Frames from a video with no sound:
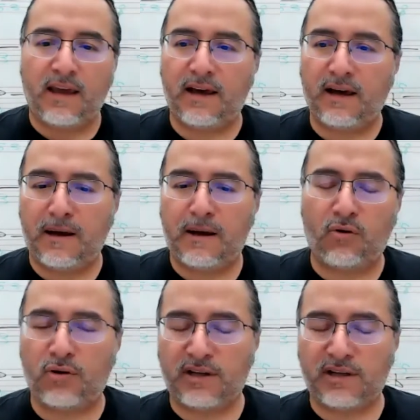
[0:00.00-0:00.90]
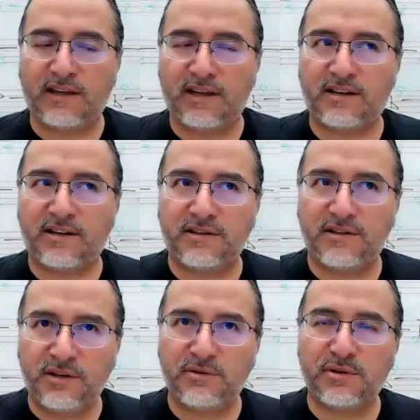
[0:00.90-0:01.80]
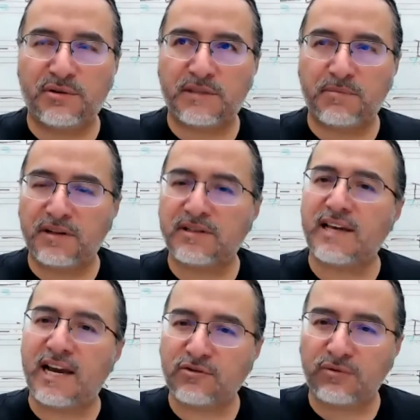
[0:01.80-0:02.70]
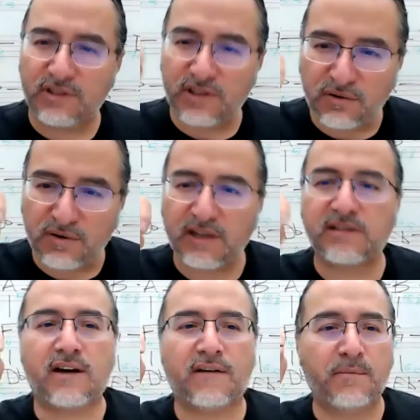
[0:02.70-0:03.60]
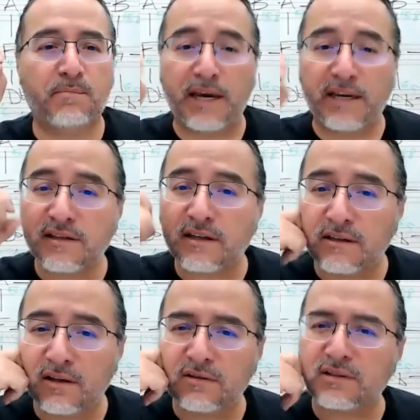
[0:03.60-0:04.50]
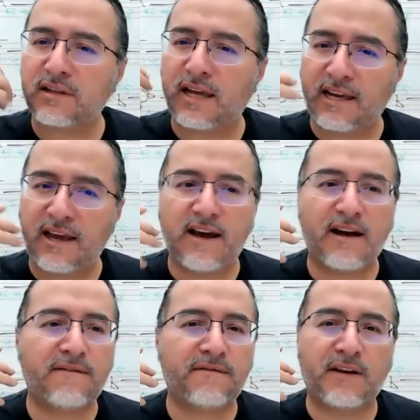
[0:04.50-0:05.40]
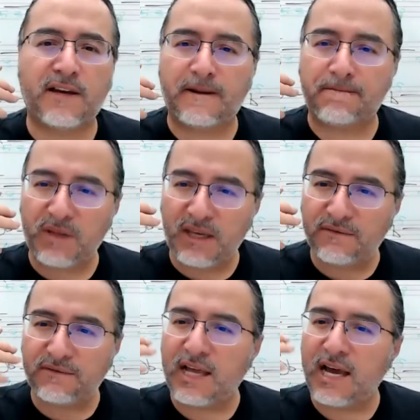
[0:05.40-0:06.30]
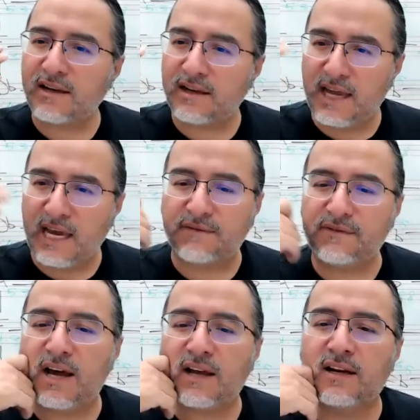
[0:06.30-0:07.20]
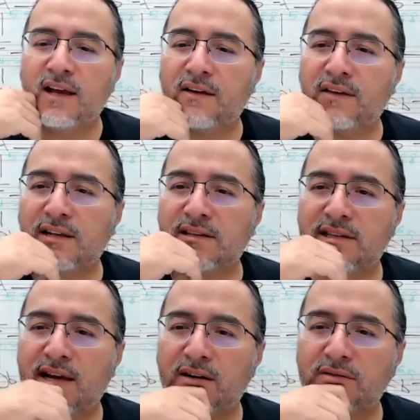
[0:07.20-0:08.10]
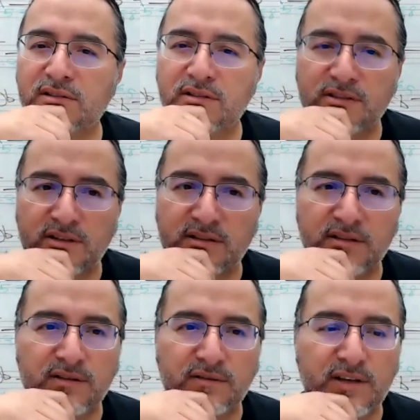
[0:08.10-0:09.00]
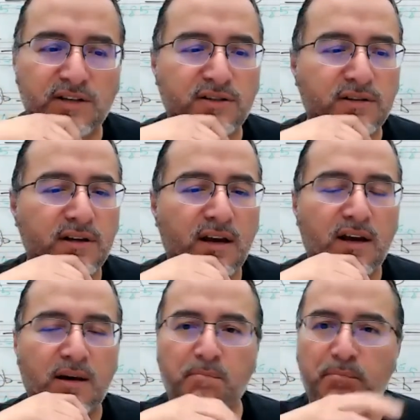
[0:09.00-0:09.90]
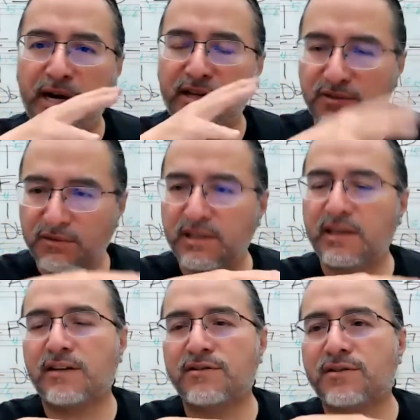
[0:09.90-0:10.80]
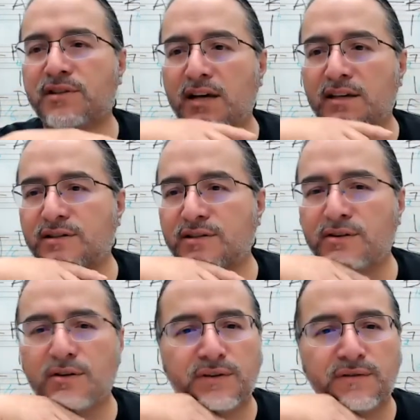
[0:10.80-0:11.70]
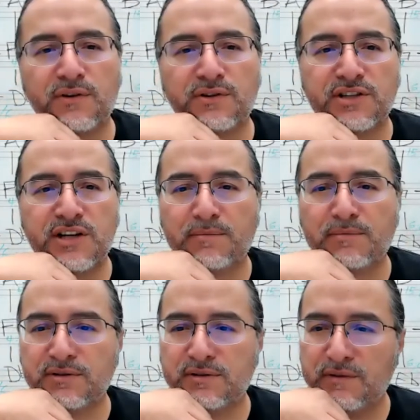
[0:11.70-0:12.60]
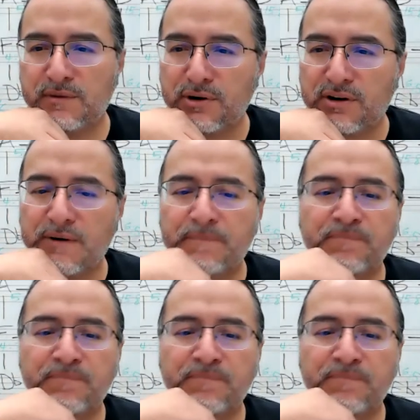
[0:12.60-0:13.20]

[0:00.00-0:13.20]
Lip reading: or continue to experience the actual tunings of the basic notes like F and E flat and A flat and how that sounds in just intonation by doing the exercises in those first chapters of the book.